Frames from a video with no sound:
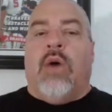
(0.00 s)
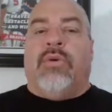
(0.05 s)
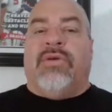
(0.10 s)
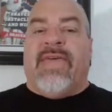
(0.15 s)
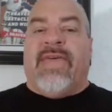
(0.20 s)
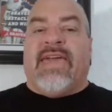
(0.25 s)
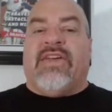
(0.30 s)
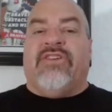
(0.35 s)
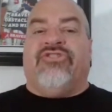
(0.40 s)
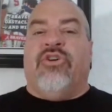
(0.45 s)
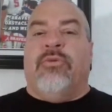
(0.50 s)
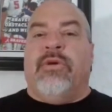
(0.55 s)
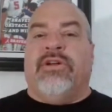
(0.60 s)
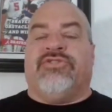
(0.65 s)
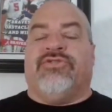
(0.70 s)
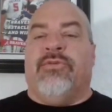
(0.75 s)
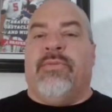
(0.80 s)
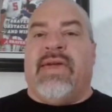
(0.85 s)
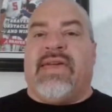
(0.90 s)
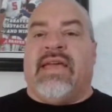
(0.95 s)
We thank you so
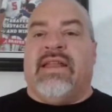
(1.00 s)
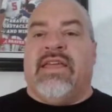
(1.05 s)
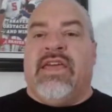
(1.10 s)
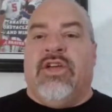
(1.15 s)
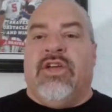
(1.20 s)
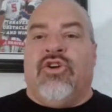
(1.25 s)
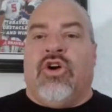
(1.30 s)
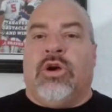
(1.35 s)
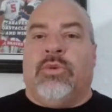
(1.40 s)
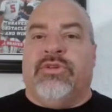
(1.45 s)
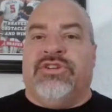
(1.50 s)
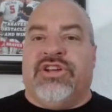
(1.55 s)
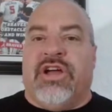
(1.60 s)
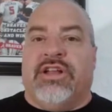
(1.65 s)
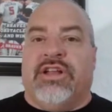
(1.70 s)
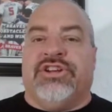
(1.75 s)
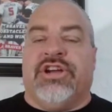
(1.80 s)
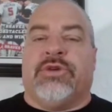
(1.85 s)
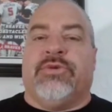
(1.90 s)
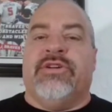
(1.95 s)
much for making Hittin' Hard with
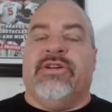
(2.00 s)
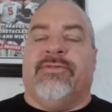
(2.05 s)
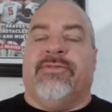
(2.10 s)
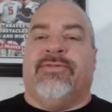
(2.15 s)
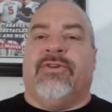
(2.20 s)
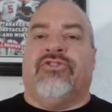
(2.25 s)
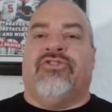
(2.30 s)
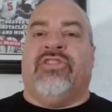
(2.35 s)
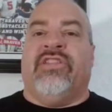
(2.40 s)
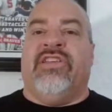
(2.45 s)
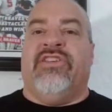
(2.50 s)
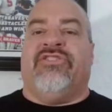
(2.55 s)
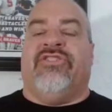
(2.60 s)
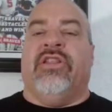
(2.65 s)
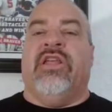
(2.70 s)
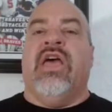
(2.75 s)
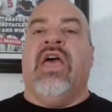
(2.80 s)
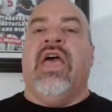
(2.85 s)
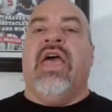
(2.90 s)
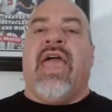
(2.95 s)
Jon Chuckery your first
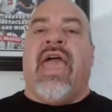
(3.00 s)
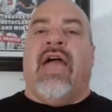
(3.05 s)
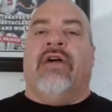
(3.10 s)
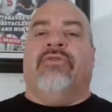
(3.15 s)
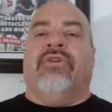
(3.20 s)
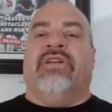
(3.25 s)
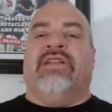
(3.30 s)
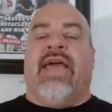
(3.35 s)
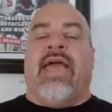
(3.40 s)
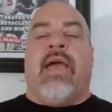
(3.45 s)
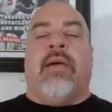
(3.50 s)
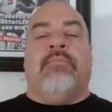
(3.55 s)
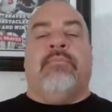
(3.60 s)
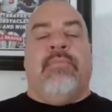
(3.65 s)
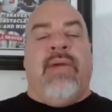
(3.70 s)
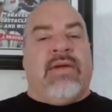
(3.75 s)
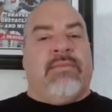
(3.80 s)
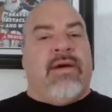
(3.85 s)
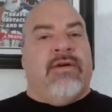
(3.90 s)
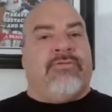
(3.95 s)
listen every day.
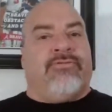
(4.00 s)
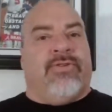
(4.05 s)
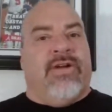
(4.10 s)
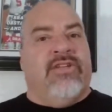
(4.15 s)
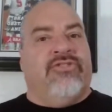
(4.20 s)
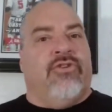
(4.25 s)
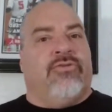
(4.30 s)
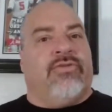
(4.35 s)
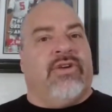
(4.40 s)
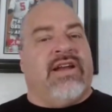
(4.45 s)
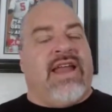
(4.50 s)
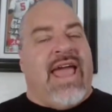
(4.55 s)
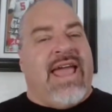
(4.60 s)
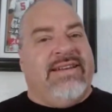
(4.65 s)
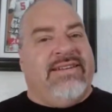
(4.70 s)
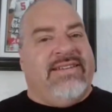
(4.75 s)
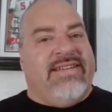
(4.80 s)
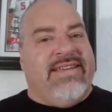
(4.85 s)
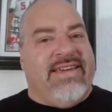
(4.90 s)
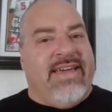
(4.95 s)
Make my friends over at
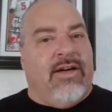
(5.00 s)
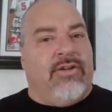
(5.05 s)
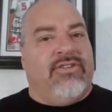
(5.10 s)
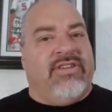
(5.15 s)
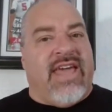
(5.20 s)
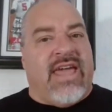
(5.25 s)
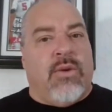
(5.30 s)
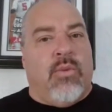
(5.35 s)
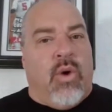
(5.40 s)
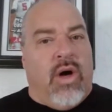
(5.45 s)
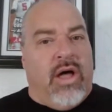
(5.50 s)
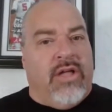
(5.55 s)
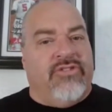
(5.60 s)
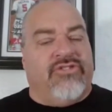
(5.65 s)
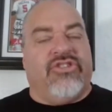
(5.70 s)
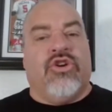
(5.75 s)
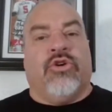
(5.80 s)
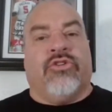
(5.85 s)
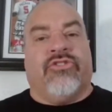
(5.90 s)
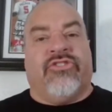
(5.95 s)
ATL Day
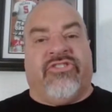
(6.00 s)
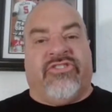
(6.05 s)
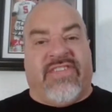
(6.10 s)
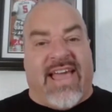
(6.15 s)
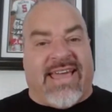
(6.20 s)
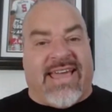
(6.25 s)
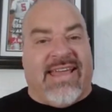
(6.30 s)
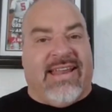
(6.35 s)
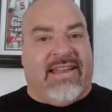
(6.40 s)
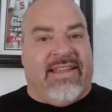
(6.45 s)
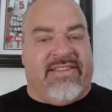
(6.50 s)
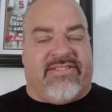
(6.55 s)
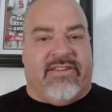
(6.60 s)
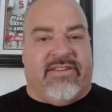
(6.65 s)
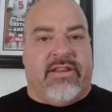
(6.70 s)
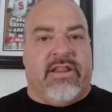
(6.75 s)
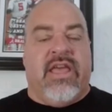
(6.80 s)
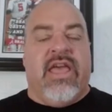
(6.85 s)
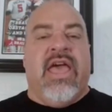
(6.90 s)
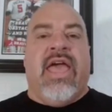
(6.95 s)
Ones your second
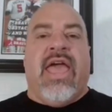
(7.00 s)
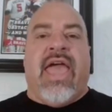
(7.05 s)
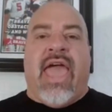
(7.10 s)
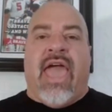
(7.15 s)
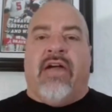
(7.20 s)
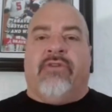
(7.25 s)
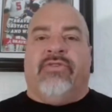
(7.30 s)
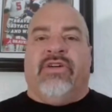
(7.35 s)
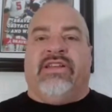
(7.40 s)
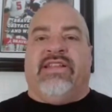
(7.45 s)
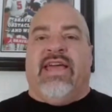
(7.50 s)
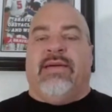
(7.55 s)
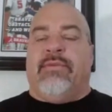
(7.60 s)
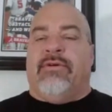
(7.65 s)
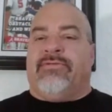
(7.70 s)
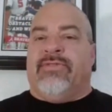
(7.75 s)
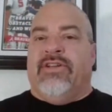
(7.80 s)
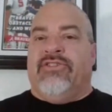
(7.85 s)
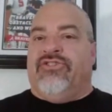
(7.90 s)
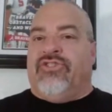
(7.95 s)
listen every day.
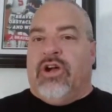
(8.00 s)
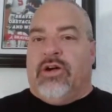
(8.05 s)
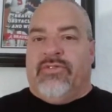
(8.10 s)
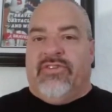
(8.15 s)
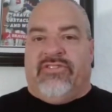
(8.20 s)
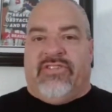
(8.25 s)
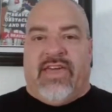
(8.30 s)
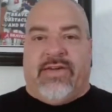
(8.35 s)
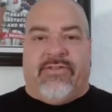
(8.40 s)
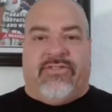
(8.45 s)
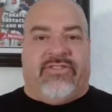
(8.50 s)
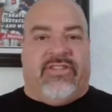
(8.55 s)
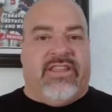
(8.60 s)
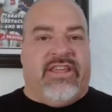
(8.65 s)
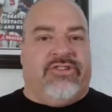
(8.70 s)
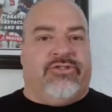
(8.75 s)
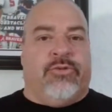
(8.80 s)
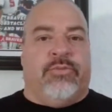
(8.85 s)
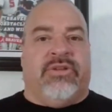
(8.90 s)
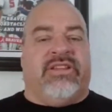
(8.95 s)
My friends Jarvis Davis,
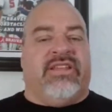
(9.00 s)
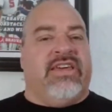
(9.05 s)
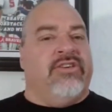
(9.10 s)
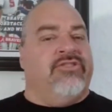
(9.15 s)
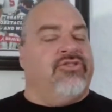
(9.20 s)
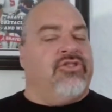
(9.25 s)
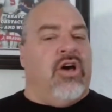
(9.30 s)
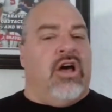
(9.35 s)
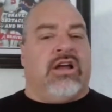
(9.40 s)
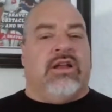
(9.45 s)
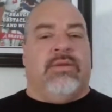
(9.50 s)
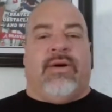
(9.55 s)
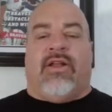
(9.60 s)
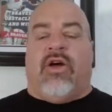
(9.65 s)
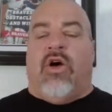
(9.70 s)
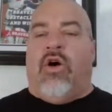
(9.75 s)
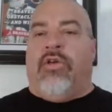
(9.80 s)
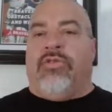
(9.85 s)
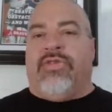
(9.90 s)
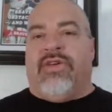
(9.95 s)
Nitra Batiste, talking
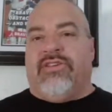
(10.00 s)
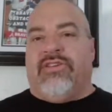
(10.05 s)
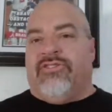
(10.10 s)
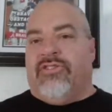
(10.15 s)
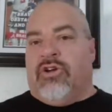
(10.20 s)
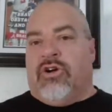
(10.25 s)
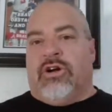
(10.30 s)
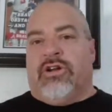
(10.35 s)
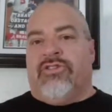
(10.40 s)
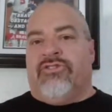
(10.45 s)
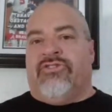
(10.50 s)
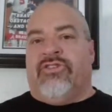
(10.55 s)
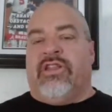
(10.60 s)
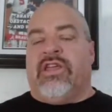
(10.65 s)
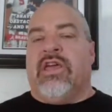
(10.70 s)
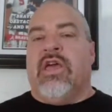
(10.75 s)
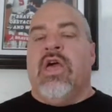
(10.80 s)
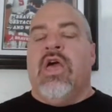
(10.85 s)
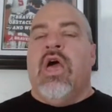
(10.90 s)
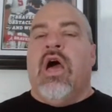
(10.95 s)
about all things in the heart of the
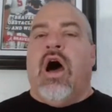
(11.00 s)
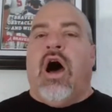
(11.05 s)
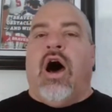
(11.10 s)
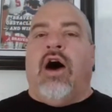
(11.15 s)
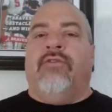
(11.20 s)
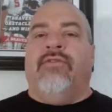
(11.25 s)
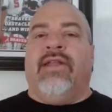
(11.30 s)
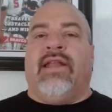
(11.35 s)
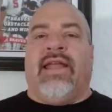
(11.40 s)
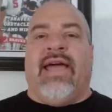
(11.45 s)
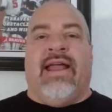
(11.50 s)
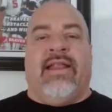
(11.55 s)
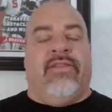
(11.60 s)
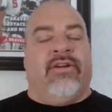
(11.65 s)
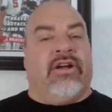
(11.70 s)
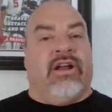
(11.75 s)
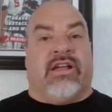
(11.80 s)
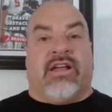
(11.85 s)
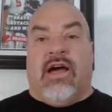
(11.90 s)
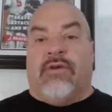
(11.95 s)
city of
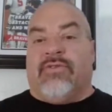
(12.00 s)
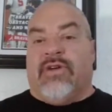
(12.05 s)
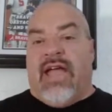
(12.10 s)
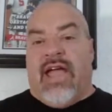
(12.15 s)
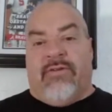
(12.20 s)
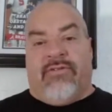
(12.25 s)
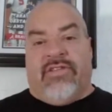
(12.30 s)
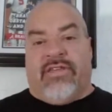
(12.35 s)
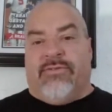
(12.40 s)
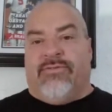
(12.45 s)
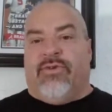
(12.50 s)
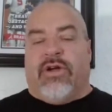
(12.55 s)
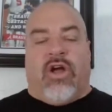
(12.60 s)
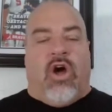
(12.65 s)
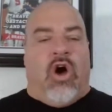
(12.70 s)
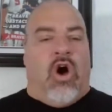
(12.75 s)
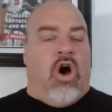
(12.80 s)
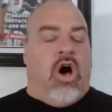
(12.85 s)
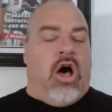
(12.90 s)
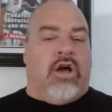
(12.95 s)
Atlanta. They're going to cover everything
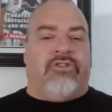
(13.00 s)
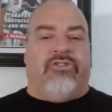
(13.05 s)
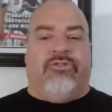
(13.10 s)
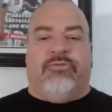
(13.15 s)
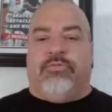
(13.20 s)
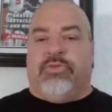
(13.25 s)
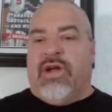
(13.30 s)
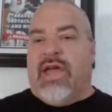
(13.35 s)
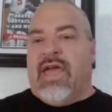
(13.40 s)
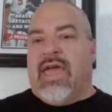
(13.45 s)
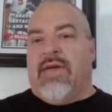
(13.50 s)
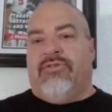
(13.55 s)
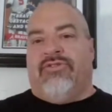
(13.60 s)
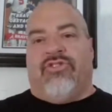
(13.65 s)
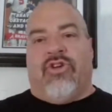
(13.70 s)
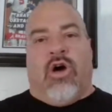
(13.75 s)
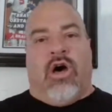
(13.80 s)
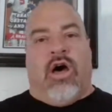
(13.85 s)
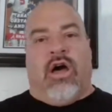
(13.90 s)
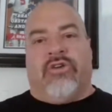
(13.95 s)
for you. Hawks,
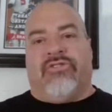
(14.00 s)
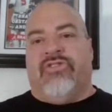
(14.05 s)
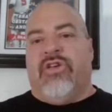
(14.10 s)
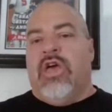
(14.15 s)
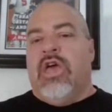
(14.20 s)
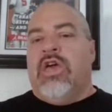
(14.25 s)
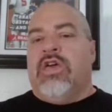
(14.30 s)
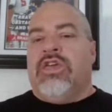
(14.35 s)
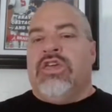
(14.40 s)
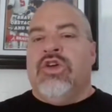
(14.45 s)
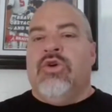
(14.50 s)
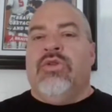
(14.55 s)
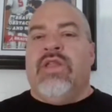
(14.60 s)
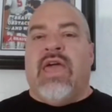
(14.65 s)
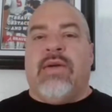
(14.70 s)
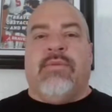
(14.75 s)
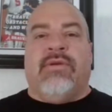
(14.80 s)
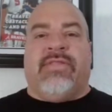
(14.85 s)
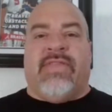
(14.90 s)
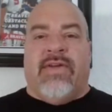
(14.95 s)
Braves, Dogs, you
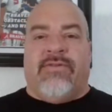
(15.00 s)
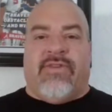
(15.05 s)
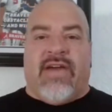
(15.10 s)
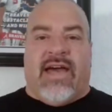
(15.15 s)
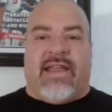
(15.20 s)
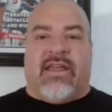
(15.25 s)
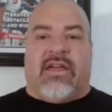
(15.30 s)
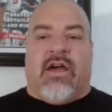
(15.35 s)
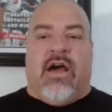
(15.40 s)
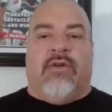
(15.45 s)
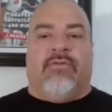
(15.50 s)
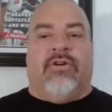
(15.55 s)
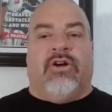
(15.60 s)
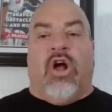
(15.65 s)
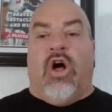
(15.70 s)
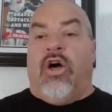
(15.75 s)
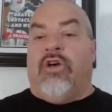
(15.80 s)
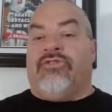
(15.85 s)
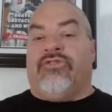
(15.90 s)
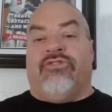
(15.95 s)
name it, they've got it
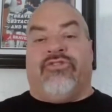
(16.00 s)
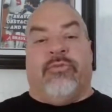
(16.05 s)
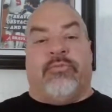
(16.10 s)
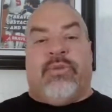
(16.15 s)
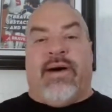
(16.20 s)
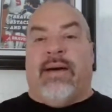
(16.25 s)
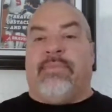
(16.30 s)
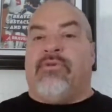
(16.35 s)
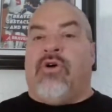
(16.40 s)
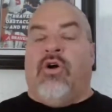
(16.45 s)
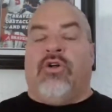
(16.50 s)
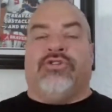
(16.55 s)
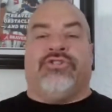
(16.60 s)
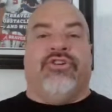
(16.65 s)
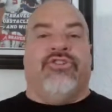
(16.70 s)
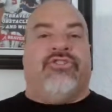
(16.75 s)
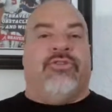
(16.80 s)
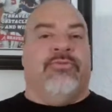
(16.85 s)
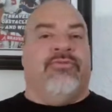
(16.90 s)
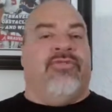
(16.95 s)
covered. Also some pop
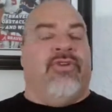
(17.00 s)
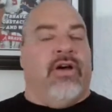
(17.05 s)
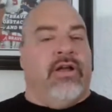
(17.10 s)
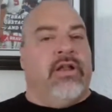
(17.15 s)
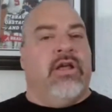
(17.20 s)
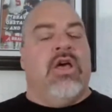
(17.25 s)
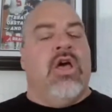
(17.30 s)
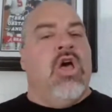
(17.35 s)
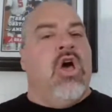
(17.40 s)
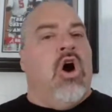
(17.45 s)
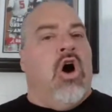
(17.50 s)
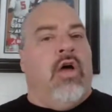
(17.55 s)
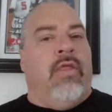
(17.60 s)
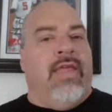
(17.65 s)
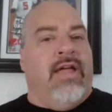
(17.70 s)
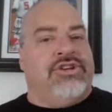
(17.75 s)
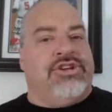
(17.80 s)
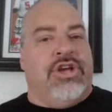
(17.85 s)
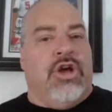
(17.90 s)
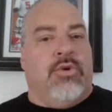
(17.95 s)
culture and some fun
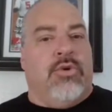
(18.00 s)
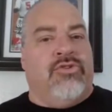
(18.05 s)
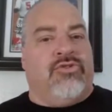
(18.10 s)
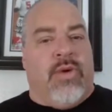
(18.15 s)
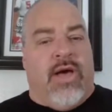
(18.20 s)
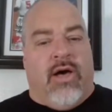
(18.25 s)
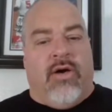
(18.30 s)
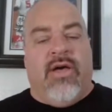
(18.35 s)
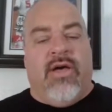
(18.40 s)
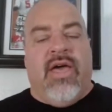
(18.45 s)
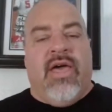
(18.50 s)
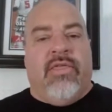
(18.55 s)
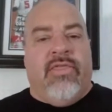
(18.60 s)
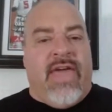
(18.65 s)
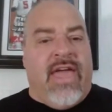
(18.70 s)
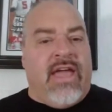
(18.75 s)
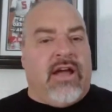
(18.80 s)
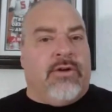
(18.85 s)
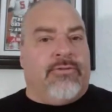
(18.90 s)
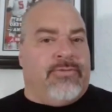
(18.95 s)
on that show as well.
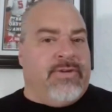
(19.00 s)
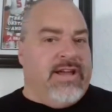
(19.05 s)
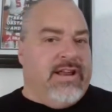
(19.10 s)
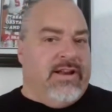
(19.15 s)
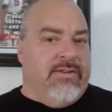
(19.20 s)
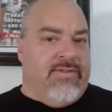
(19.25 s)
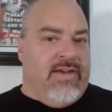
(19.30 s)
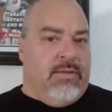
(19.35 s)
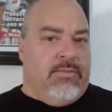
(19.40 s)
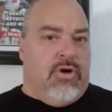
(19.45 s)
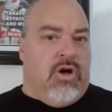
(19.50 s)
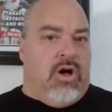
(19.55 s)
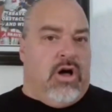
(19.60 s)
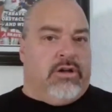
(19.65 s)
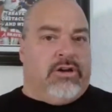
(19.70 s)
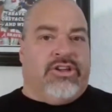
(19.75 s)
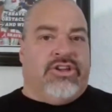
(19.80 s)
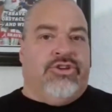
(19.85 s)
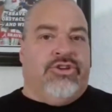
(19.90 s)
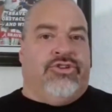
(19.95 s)
They are free and available
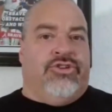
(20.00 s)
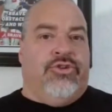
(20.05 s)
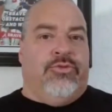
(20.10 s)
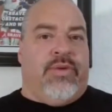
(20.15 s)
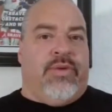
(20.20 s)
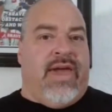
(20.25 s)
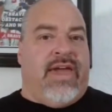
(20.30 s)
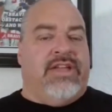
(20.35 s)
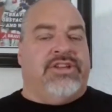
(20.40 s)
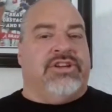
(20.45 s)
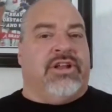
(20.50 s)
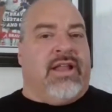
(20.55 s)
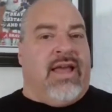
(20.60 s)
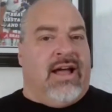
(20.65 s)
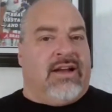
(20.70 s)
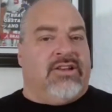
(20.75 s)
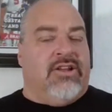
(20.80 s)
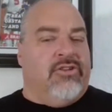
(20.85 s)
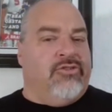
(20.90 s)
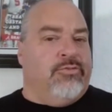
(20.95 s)
on our YouTube page at
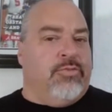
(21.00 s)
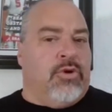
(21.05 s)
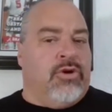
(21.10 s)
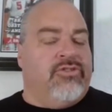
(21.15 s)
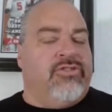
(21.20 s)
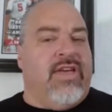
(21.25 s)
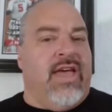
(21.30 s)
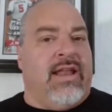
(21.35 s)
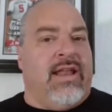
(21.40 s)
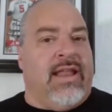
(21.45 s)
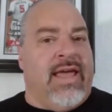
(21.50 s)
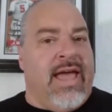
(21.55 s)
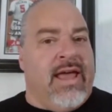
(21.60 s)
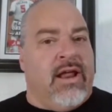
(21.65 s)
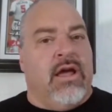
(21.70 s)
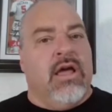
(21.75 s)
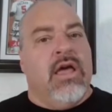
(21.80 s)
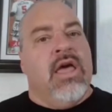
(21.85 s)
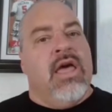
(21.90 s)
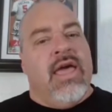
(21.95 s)
Locked On Sports
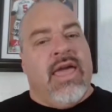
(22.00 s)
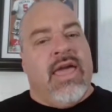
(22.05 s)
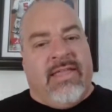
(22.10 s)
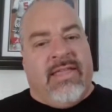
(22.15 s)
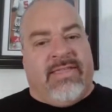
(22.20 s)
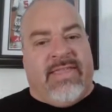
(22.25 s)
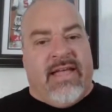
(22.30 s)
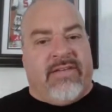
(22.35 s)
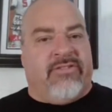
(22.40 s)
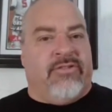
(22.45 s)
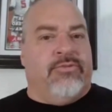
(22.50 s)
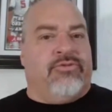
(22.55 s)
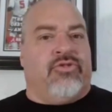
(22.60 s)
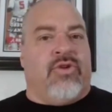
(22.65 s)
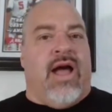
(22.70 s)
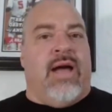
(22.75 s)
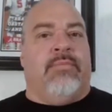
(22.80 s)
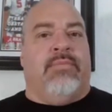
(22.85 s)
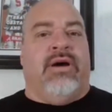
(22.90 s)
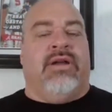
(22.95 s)
Atlanta. Hit that
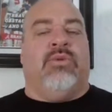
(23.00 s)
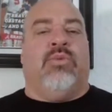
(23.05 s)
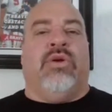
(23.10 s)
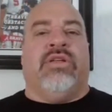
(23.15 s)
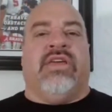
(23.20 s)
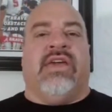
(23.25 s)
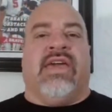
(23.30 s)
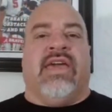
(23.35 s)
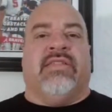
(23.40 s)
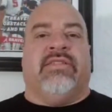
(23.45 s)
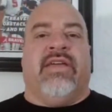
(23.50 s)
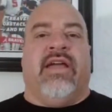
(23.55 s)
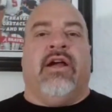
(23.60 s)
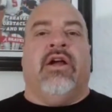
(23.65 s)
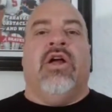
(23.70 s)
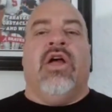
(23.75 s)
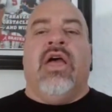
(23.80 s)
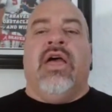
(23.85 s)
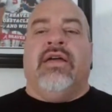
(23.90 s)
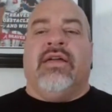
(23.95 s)
subscribe button when you get
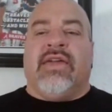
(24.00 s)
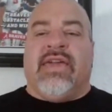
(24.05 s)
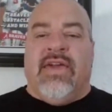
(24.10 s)
there.